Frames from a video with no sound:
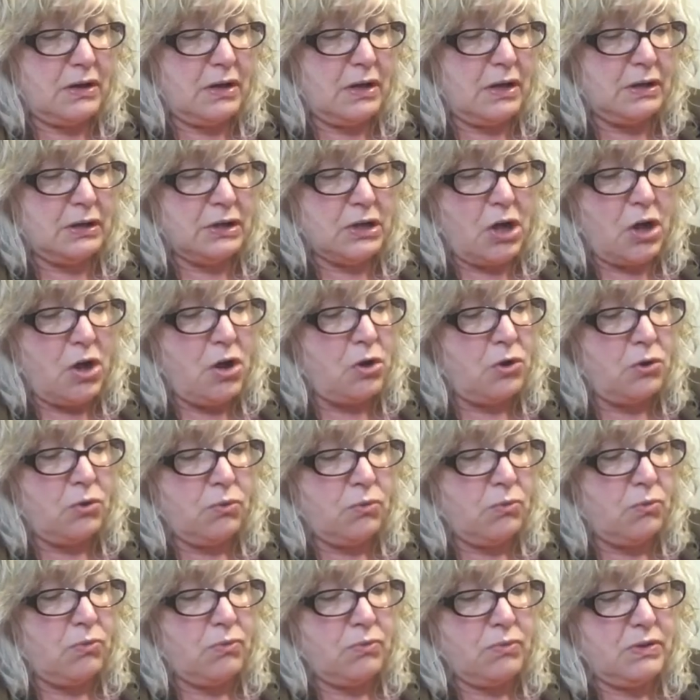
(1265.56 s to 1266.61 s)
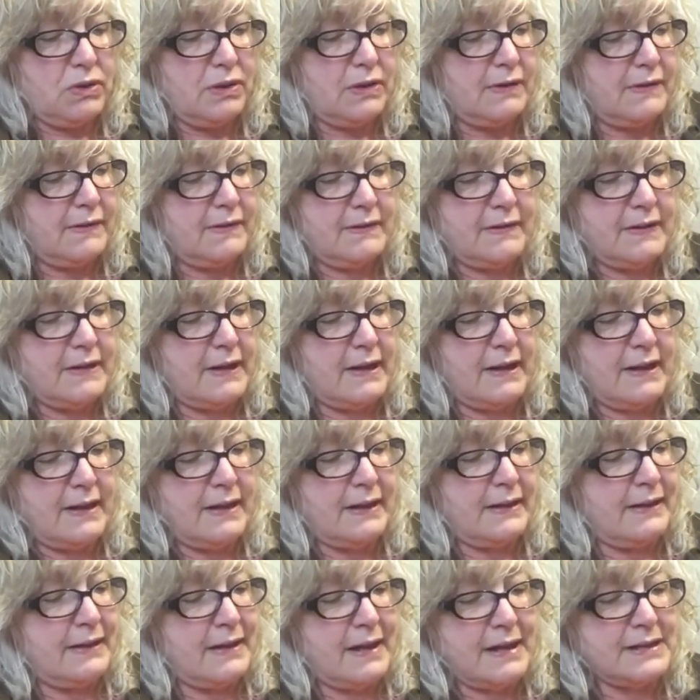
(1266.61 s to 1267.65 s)
along.
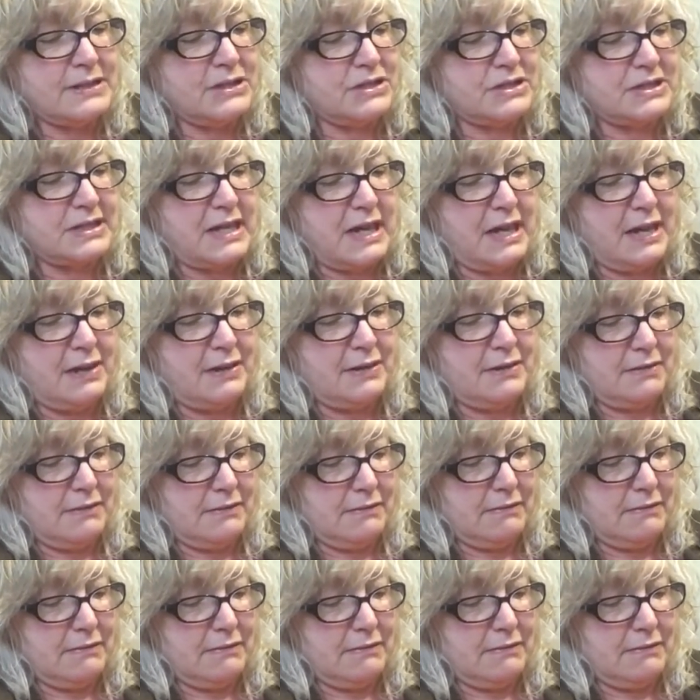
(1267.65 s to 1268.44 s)
I just can't.